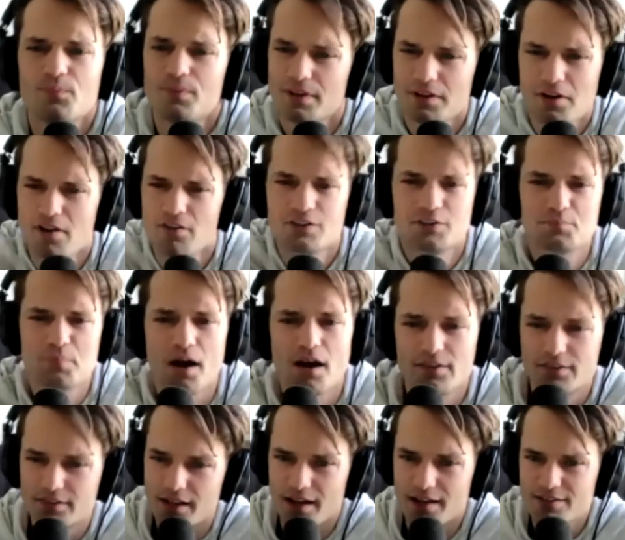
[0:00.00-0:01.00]
being on this
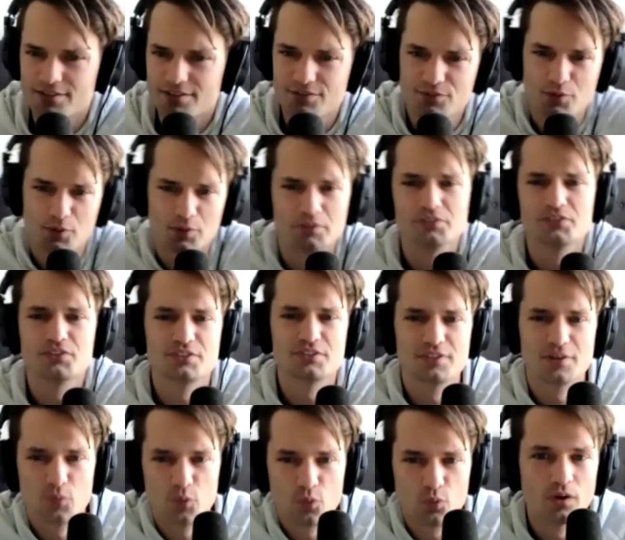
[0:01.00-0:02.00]
podcast, of course, is
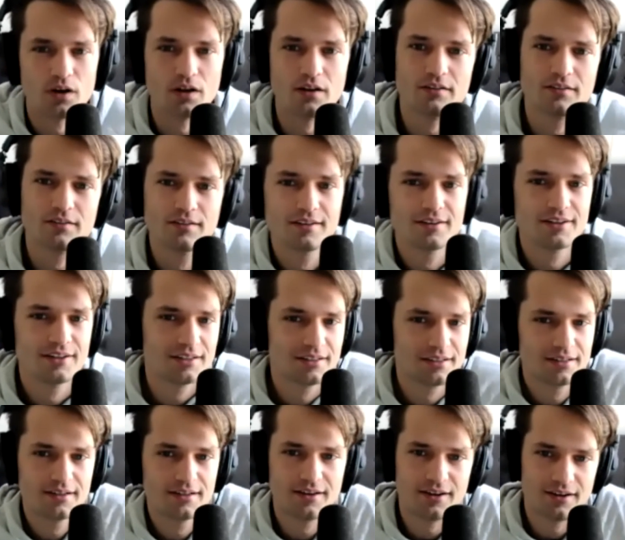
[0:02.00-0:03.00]
number one.
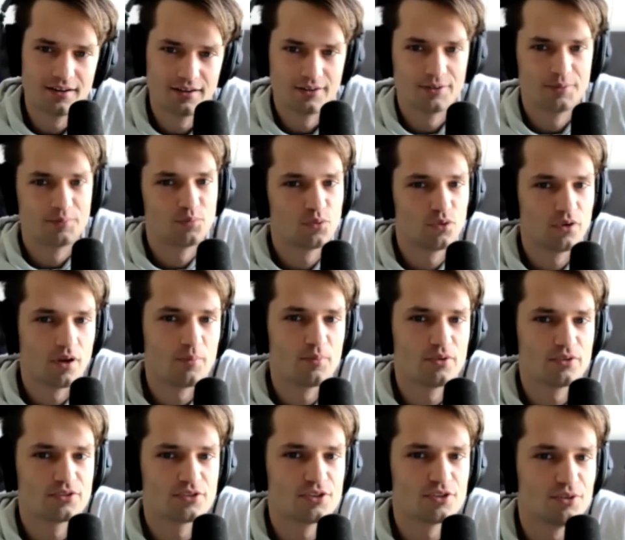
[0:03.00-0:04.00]

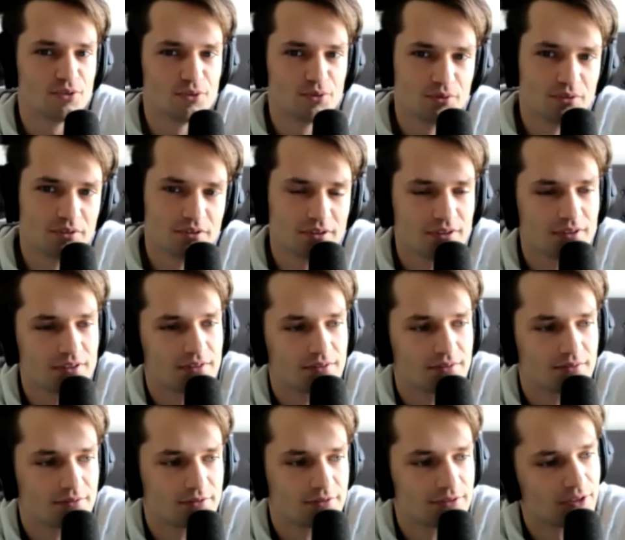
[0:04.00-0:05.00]
Number two,
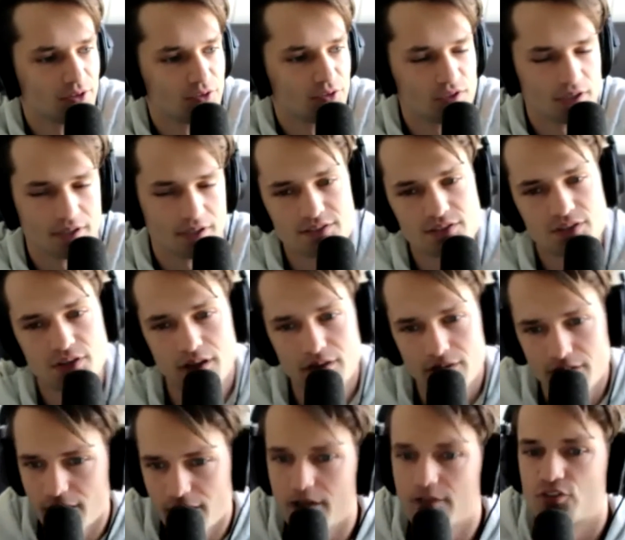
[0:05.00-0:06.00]
dancing in
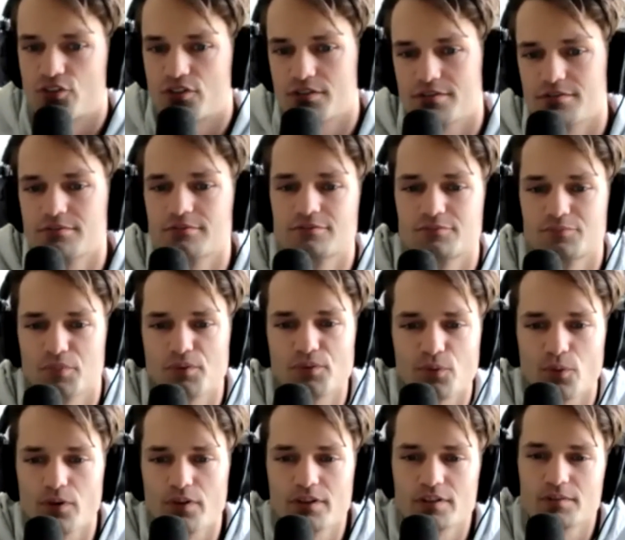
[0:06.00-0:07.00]
the kitchen
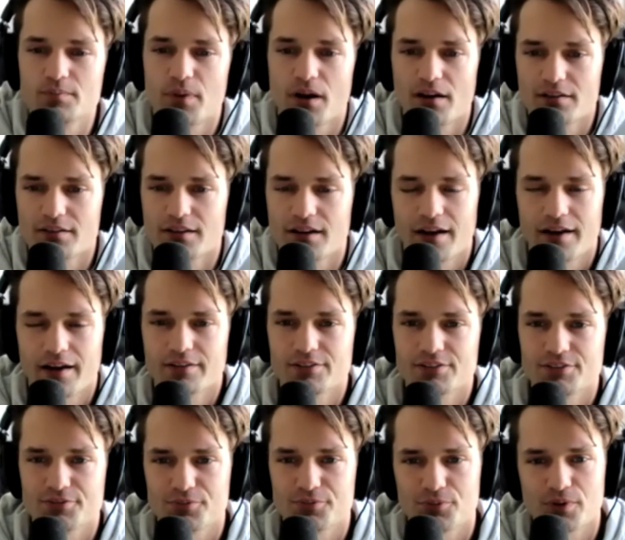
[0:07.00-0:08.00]
before this
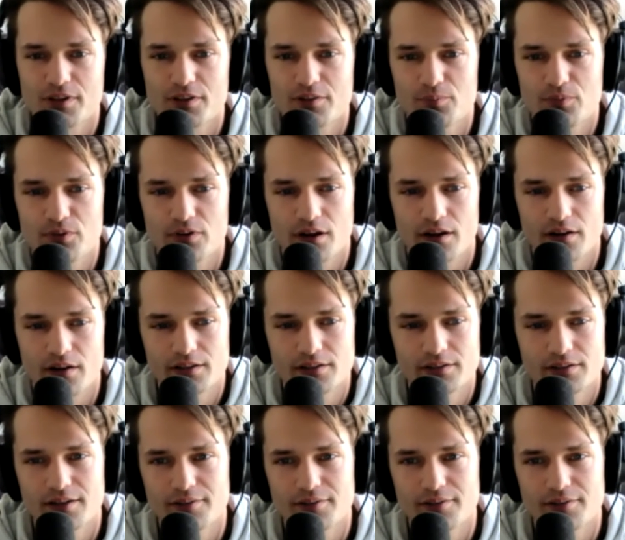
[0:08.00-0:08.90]
podcast with Brianna.